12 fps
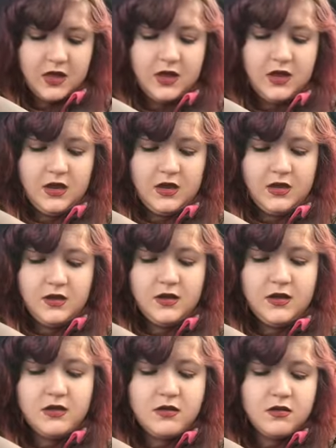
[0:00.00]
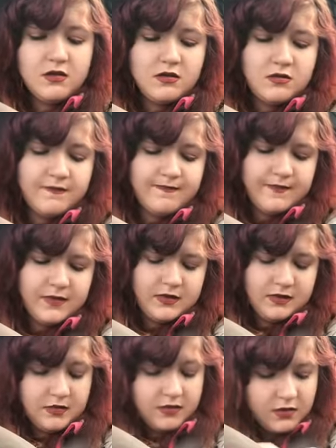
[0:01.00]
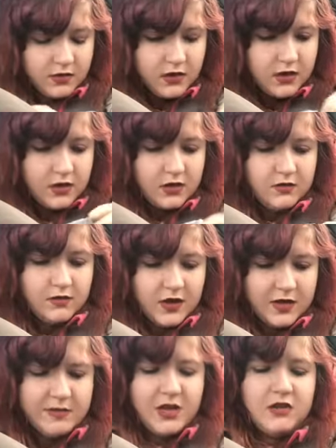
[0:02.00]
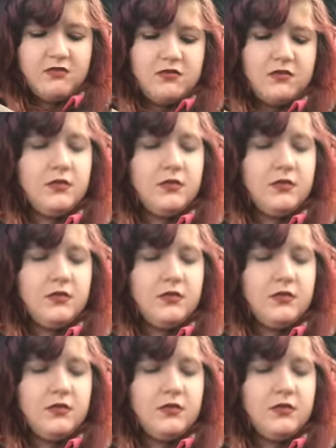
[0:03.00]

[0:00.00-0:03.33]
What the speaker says: It is, come on,